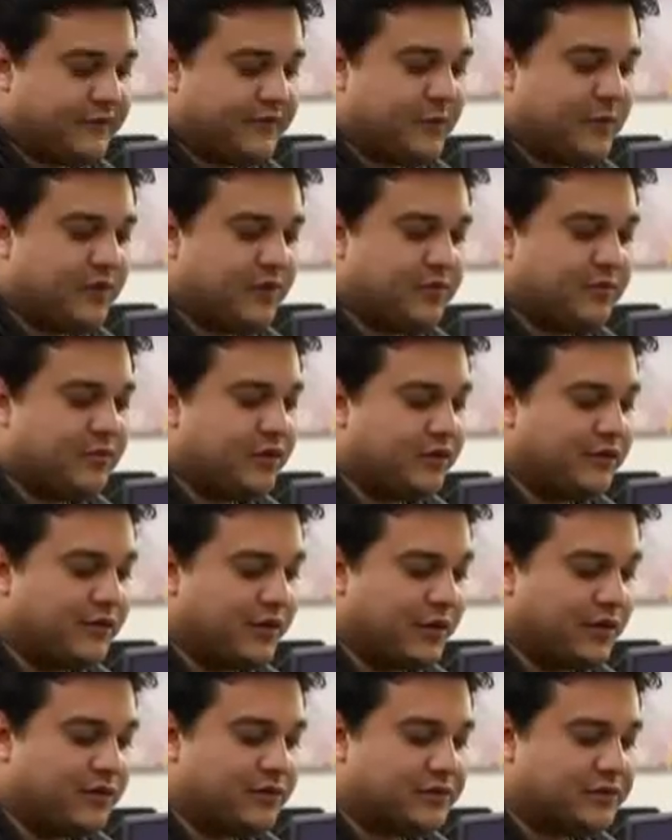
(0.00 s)
If you want to move
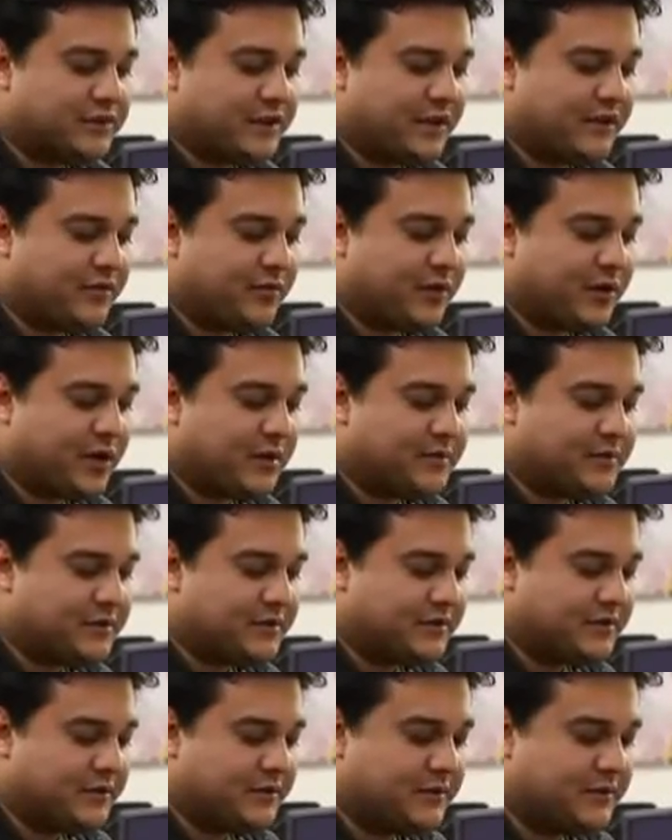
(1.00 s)
a whole set of
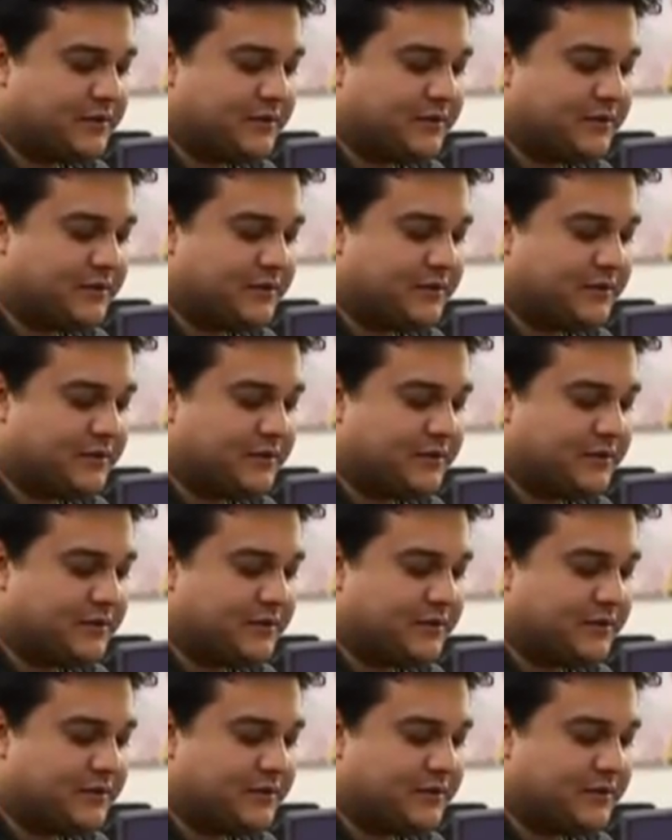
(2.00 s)
props,